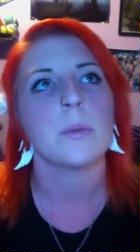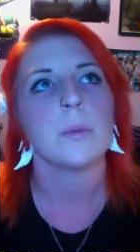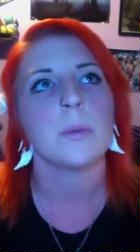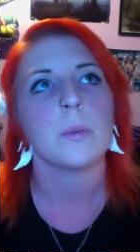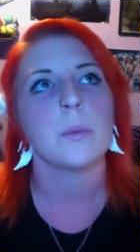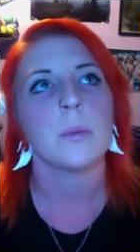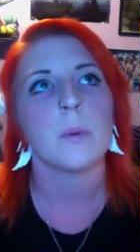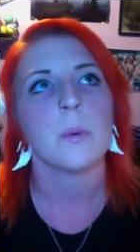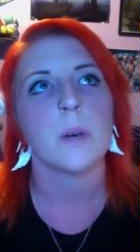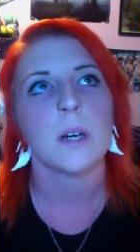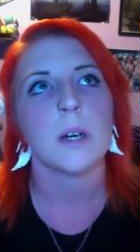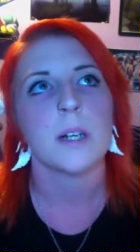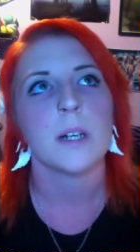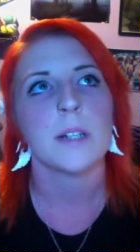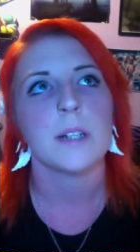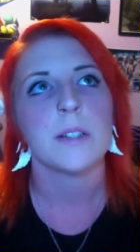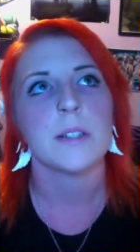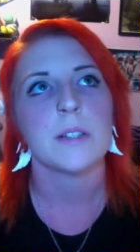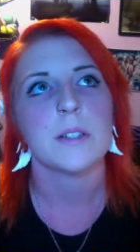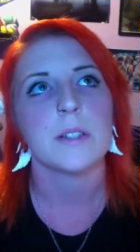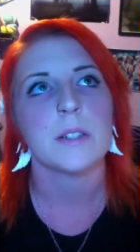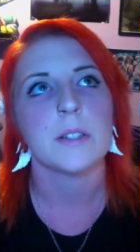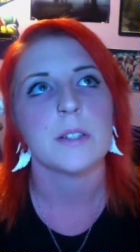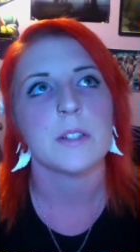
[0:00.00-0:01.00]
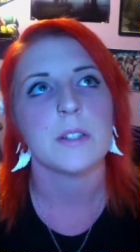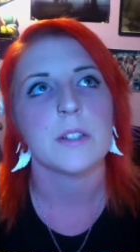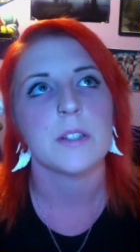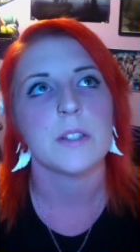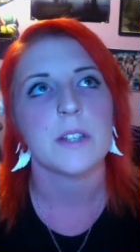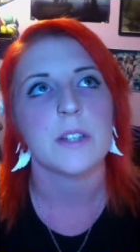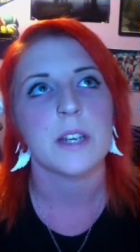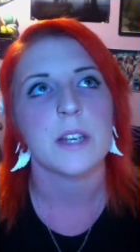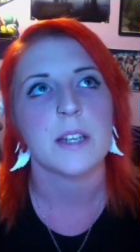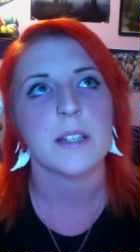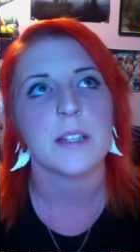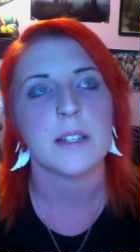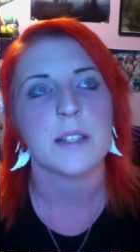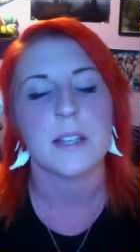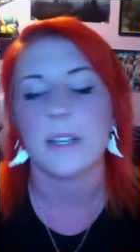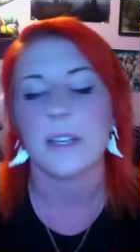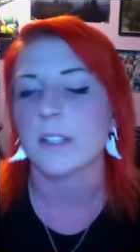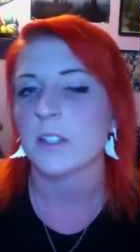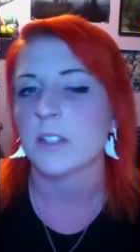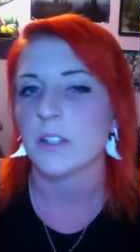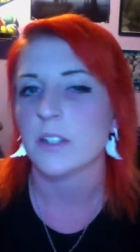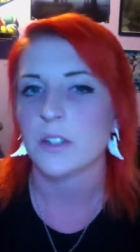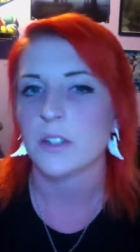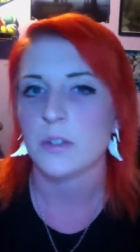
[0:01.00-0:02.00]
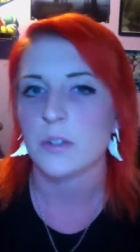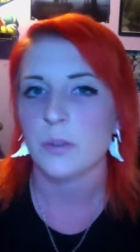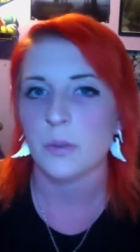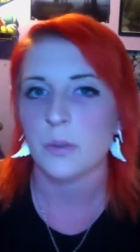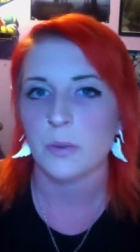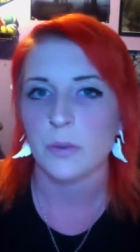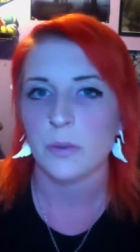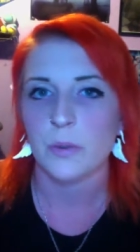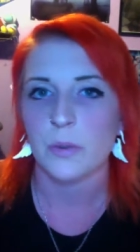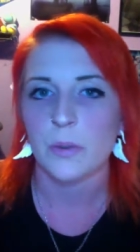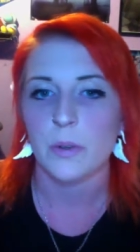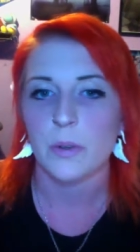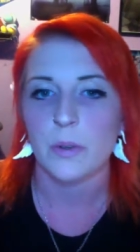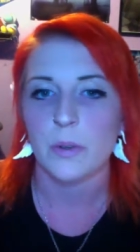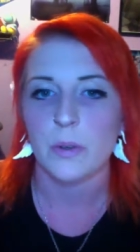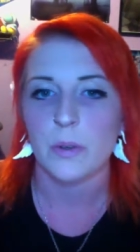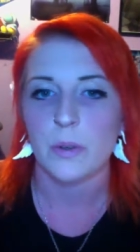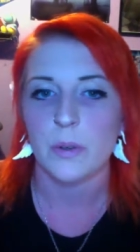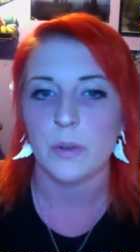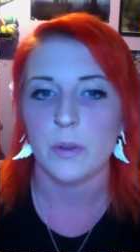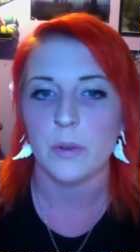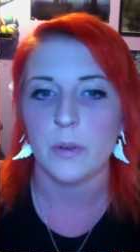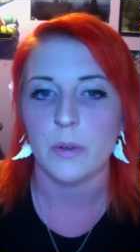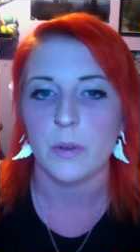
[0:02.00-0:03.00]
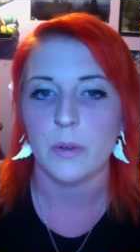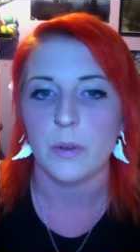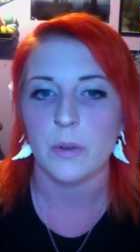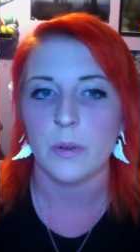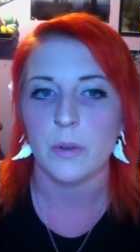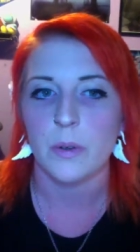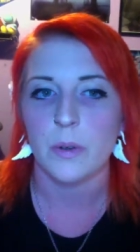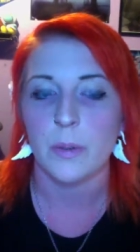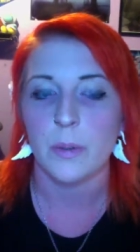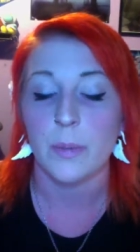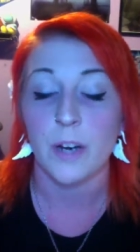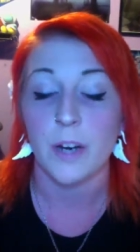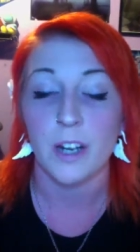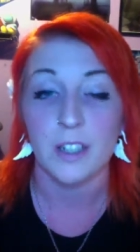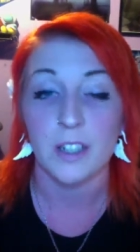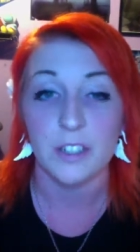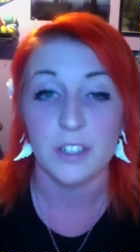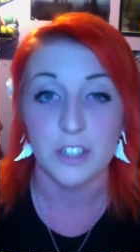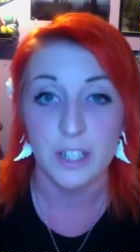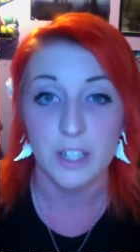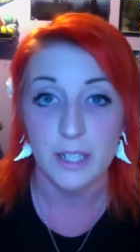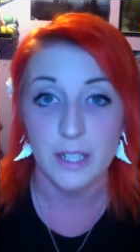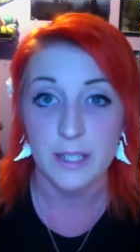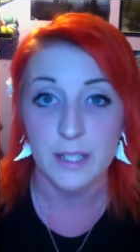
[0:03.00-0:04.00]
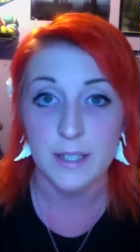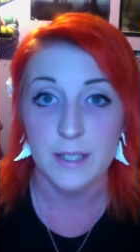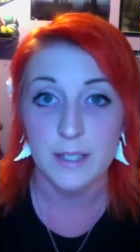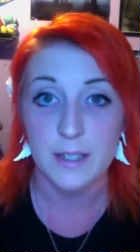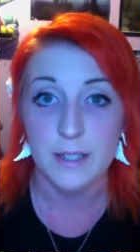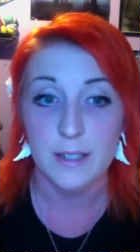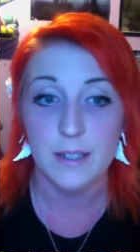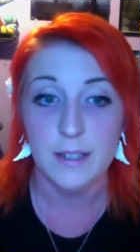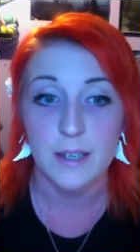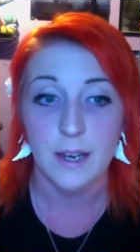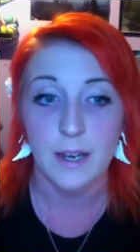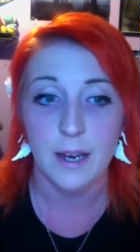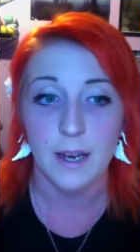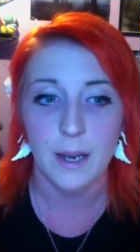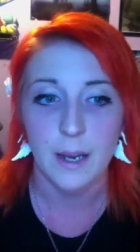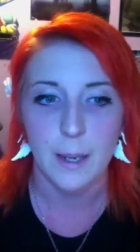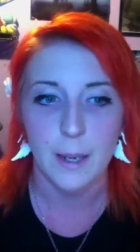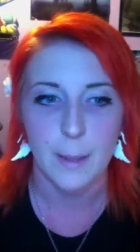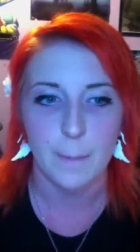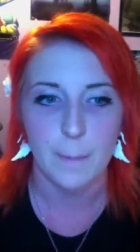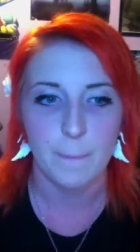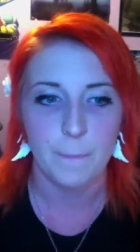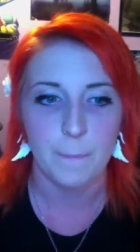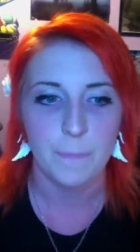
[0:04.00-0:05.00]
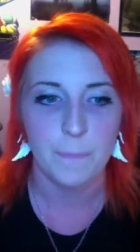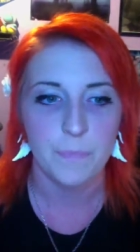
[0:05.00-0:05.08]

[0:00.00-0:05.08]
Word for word: want to just take a second just to apologize. Um,